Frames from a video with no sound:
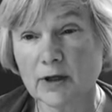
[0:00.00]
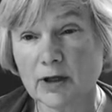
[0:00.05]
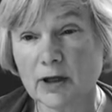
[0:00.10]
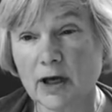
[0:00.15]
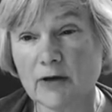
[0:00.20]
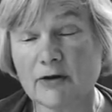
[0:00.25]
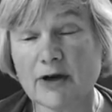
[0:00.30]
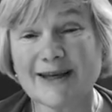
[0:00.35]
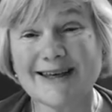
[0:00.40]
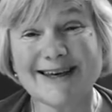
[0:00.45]

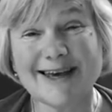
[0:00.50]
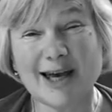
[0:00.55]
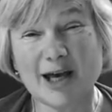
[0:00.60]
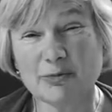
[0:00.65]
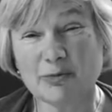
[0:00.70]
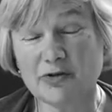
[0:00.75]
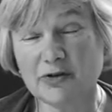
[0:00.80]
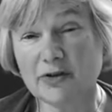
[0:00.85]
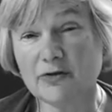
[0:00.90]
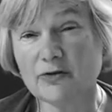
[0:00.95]
Have I
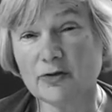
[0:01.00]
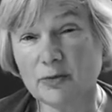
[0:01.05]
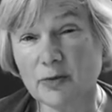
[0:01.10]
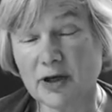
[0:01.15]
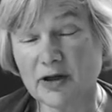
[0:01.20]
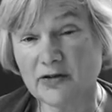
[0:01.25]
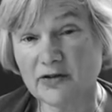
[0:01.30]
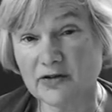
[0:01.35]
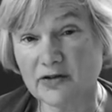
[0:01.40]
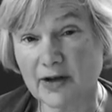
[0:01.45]
kept it for
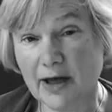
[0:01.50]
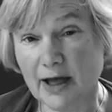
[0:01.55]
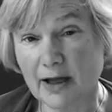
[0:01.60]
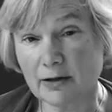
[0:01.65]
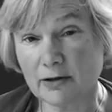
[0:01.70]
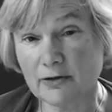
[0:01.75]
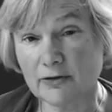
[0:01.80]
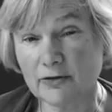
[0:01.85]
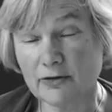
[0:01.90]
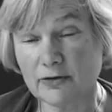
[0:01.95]

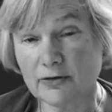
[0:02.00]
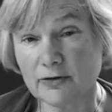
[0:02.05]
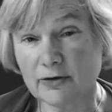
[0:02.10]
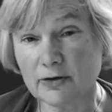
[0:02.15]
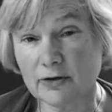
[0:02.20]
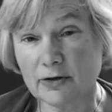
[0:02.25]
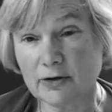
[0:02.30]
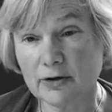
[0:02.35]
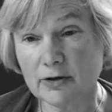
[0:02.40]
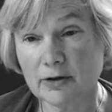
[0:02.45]
myself?
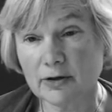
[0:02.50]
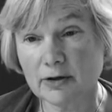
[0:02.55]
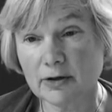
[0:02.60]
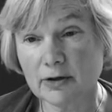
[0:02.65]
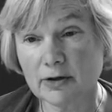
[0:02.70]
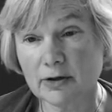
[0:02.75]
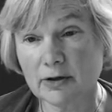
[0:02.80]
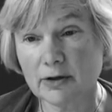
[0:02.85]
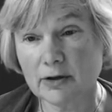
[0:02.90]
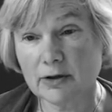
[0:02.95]

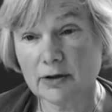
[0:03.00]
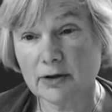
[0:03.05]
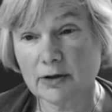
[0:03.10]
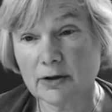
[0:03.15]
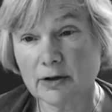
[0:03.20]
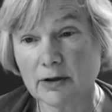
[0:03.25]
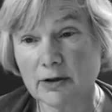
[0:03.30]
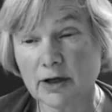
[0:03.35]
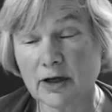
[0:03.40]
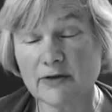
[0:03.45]

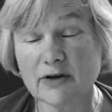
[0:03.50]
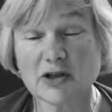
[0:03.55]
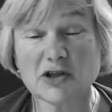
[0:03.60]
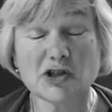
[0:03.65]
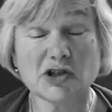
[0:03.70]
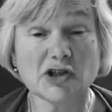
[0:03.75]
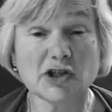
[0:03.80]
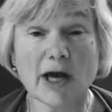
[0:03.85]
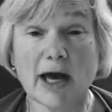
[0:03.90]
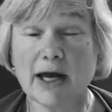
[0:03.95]
Have I
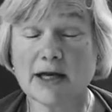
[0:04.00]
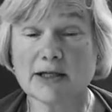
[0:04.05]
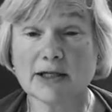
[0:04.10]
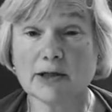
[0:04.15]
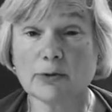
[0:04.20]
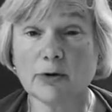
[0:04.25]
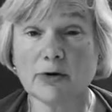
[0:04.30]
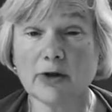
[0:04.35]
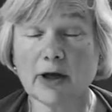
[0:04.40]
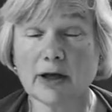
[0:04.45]
shared
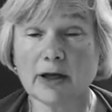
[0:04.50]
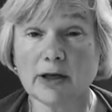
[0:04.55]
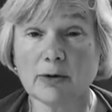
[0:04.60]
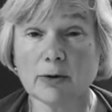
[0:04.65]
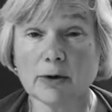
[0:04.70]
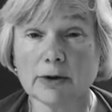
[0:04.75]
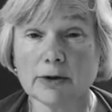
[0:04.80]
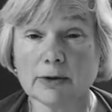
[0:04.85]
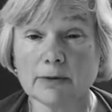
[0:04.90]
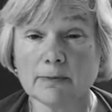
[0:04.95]
it with
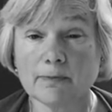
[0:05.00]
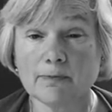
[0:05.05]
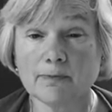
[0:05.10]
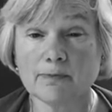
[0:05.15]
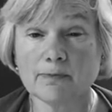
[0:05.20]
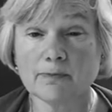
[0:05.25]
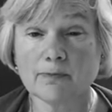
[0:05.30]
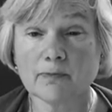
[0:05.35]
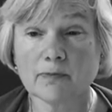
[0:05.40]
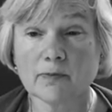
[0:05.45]
anyone?
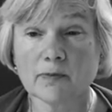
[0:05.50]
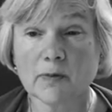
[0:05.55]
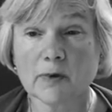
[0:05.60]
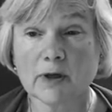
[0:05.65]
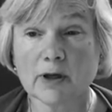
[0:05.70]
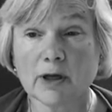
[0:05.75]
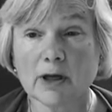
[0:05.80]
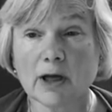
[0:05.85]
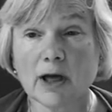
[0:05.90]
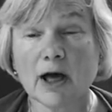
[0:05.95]

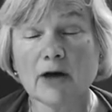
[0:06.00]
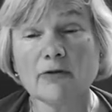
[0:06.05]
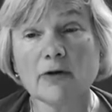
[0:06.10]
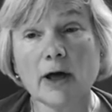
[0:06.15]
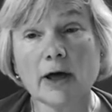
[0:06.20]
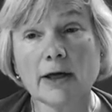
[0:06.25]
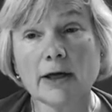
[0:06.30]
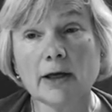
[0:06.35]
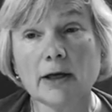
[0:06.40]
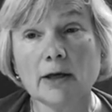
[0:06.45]
Have
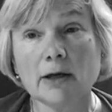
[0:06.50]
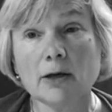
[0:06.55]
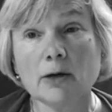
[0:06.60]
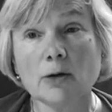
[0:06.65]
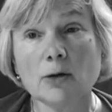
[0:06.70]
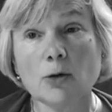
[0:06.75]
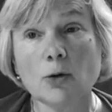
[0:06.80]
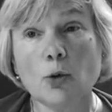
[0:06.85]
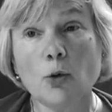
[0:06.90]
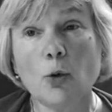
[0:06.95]
I
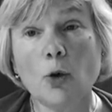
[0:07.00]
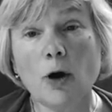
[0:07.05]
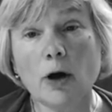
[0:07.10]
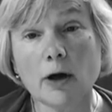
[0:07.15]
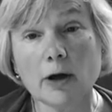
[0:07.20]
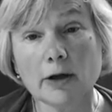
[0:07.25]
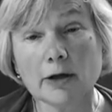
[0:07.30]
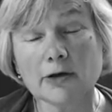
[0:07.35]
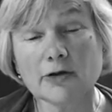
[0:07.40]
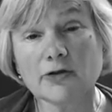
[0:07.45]

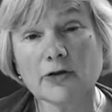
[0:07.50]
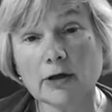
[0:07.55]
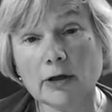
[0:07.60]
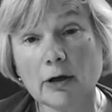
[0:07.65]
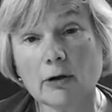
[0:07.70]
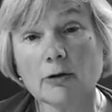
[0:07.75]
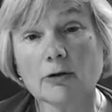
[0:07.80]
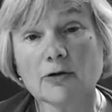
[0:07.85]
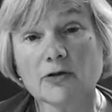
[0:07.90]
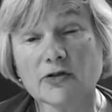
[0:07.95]
worked
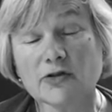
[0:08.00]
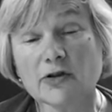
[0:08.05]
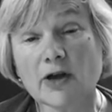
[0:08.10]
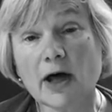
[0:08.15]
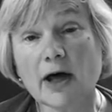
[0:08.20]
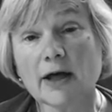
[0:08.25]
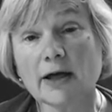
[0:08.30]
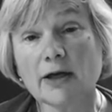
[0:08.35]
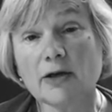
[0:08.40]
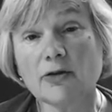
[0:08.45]

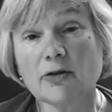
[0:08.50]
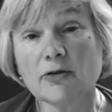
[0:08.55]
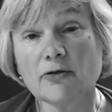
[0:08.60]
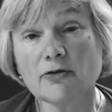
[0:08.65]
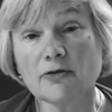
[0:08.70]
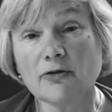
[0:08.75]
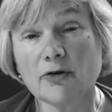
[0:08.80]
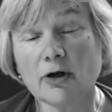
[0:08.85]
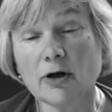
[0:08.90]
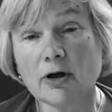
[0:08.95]
alongside the
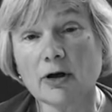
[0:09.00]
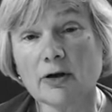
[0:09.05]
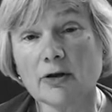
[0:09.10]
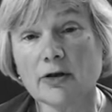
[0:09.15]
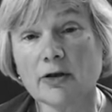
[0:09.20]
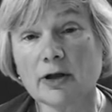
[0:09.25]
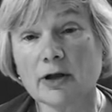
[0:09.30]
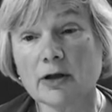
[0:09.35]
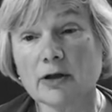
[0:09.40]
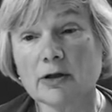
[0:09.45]

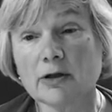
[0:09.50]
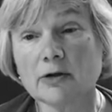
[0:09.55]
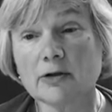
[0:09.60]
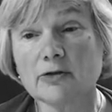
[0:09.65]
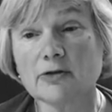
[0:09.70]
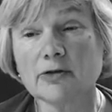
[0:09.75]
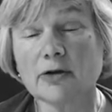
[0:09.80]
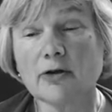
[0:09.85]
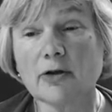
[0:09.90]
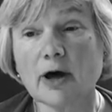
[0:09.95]
Father
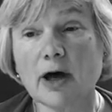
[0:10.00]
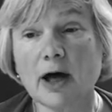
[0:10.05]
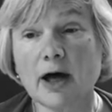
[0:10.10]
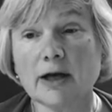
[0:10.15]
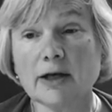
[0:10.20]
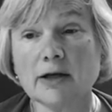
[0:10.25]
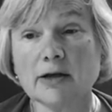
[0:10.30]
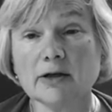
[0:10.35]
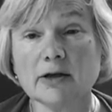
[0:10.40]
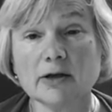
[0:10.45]
so that
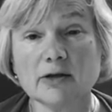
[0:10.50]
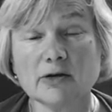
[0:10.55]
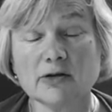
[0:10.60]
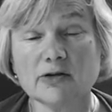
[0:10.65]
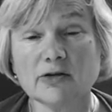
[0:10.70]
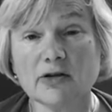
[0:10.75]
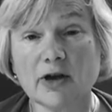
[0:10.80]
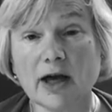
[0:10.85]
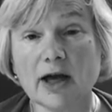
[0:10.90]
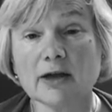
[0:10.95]
I can
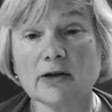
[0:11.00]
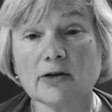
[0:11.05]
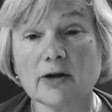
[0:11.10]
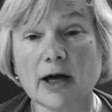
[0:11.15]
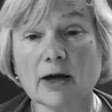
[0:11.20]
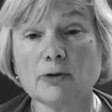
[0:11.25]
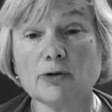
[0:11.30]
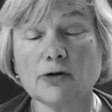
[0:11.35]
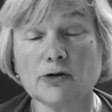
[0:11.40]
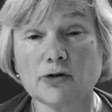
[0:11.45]
understand
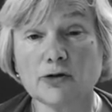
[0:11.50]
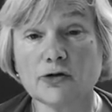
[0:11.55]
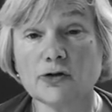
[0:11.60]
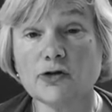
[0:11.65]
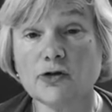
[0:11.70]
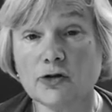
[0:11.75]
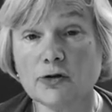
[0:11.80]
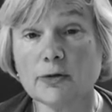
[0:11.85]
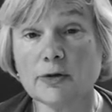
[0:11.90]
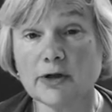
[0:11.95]
how to
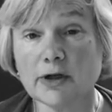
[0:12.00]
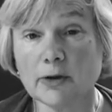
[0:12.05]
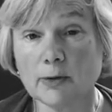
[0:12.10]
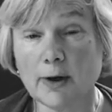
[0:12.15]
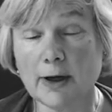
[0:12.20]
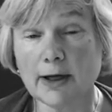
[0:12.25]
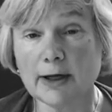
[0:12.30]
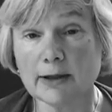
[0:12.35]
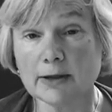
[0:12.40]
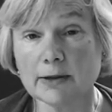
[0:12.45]
steward it
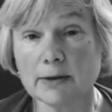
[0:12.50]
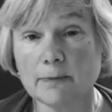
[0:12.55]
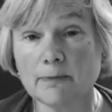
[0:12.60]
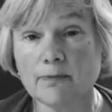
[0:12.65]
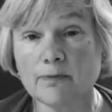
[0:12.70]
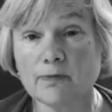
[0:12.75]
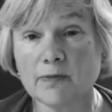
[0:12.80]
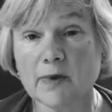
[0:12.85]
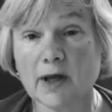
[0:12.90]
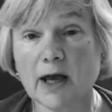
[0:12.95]
well,
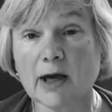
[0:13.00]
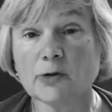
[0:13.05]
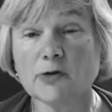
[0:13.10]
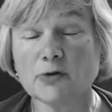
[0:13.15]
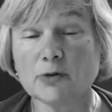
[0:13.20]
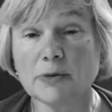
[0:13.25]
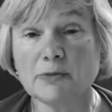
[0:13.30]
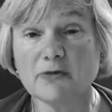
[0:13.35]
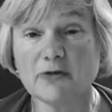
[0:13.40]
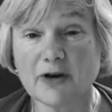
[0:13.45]
how
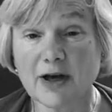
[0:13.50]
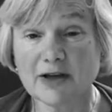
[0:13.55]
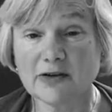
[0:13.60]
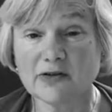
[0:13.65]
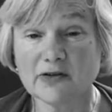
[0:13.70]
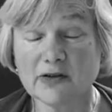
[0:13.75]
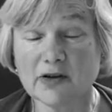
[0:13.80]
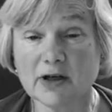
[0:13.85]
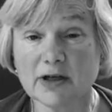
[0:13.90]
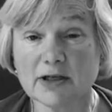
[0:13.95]
to
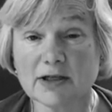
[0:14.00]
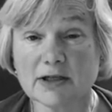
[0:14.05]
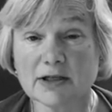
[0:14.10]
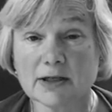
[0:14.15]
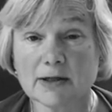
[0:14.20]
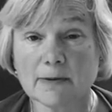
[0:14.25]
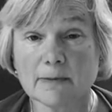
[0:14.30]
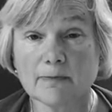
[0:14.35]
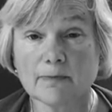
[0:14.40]
invest it,